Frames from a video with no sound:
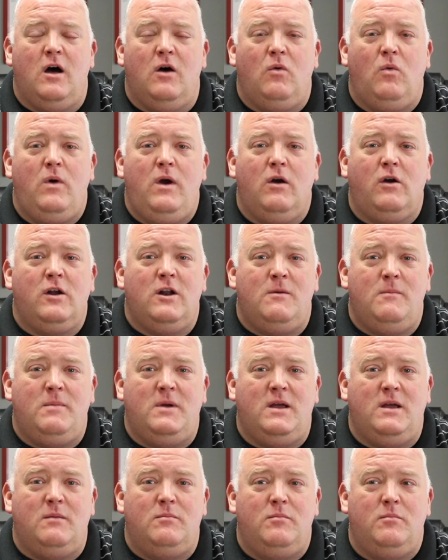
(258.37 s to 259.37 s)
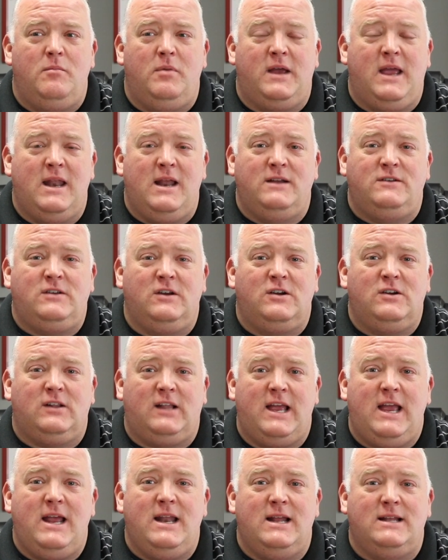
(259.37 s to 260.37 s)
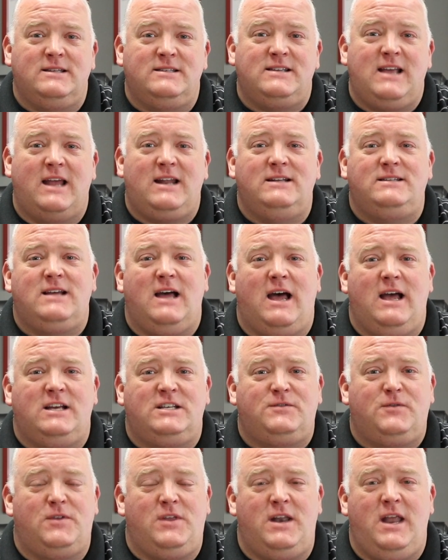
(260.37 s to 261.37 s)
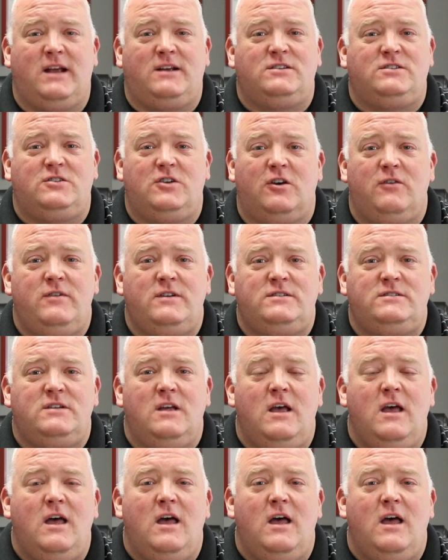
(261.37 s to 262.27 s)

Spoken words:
We are going to be beginning to clean and sanitize for the next service